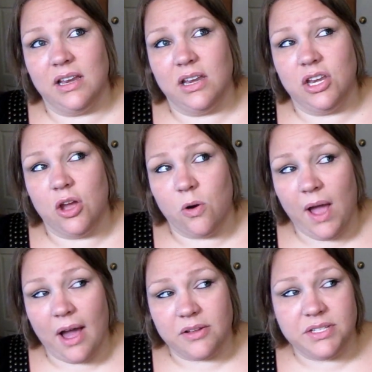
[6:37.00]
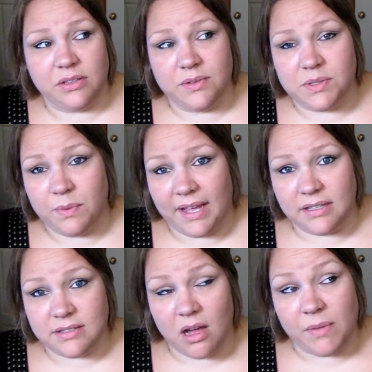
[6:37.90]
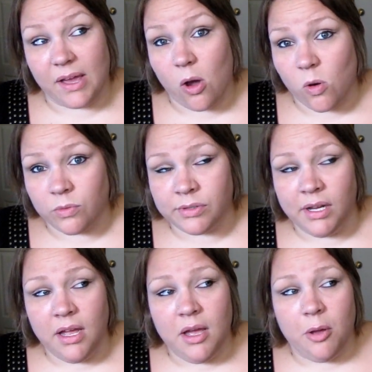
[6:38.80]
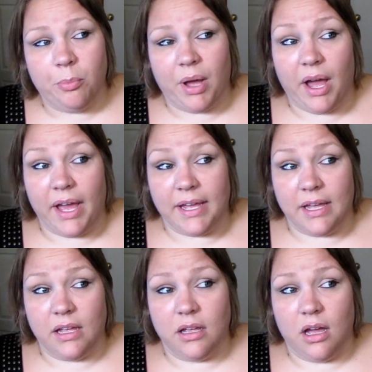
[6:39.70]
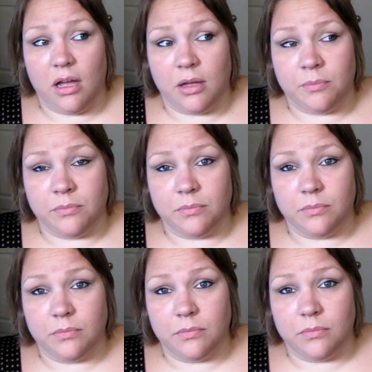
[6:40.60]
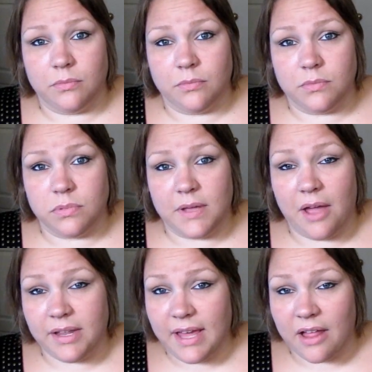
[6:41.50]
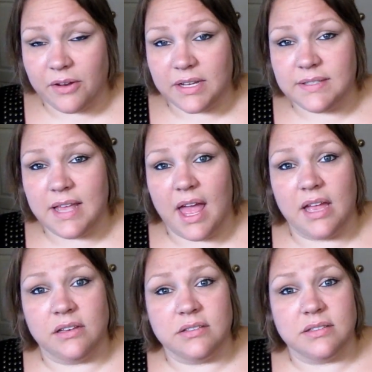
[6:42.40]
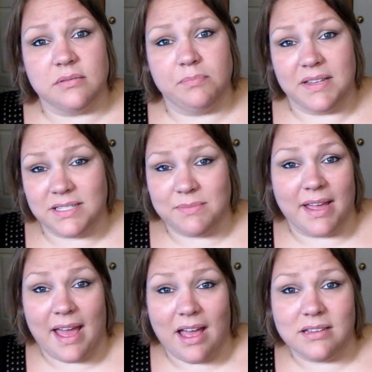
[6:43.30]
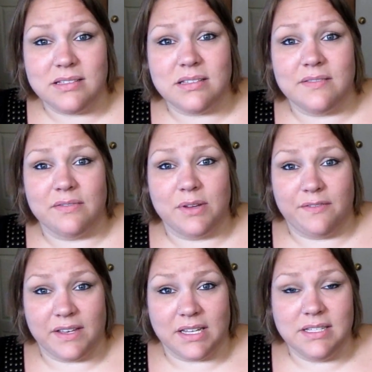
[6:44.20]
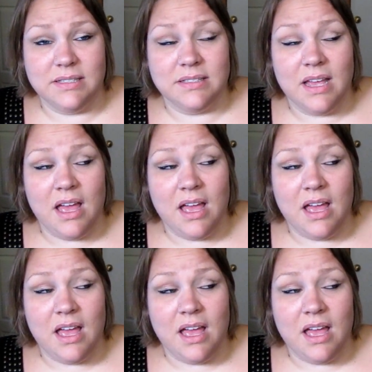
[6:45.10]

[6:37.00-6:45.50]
know how to lose weight on my own by counting calories and busting my ass with fitness.